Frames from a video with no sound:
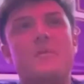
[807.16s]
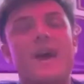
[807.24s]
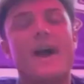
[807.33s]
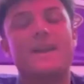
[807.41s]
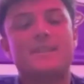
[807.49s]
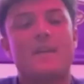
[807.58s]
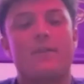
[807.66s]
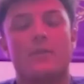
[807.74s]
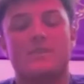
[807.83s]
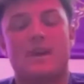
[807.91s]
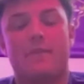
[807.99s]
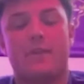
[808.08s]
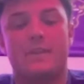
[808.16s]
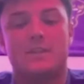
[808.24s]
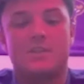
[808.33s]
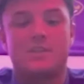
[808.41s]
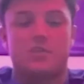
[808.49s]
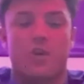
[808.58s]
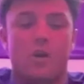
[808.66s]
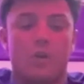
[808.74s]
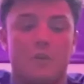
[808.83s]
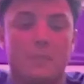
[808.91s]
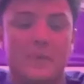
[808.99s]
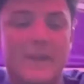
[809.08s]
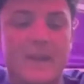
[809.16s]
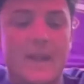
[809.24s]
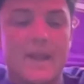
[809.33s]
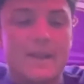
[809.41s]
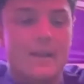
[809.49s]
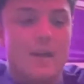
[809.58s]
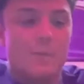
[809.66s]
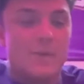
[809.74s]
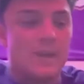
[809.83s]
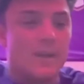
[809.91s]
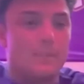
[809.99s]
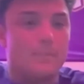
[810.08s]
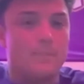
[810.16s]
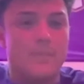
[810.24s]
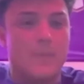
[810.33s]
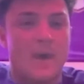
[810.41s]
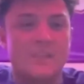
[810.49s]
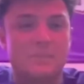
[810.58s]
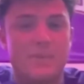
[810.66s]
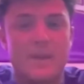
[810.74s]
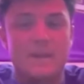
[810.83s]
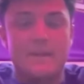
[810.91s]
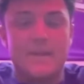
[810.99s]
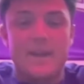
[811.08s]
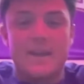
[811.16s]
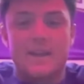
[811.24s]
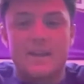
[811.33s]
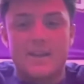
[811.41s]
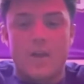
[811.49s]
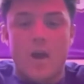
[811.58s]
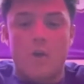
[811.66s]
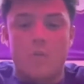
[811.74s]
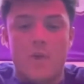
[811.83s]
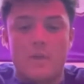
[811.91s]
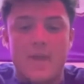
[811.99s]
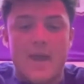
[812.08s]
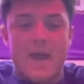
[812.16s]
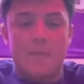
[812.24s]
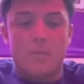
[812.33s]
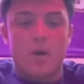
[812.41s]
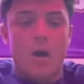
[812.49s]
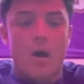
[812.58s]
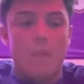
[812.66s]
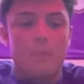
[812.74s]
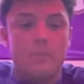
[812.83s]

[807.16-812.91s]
it was definitely a struggle in the beginning. I mean, I spent day in and day out with my dad and mom.